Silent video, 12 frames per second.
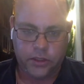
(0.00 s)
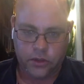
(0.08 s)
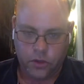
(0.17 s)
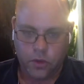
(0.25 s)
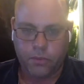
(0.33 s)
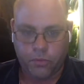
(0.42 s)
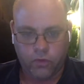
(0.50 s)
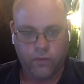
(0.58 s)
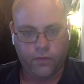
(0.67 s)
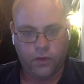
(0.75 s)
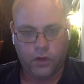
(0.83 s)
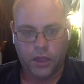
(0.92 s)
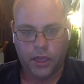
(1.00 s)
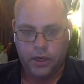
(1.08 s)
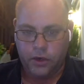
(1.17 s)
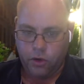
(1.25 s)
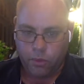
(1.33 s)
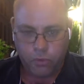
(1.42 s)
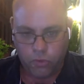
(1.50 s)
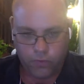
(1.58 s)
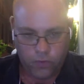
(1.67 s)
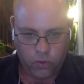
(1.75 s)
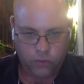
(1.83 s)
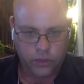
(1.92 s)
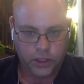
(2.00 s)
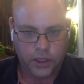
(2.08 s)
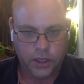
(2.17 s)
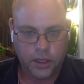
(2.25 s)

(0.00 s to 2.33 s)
to your approval and your approval only,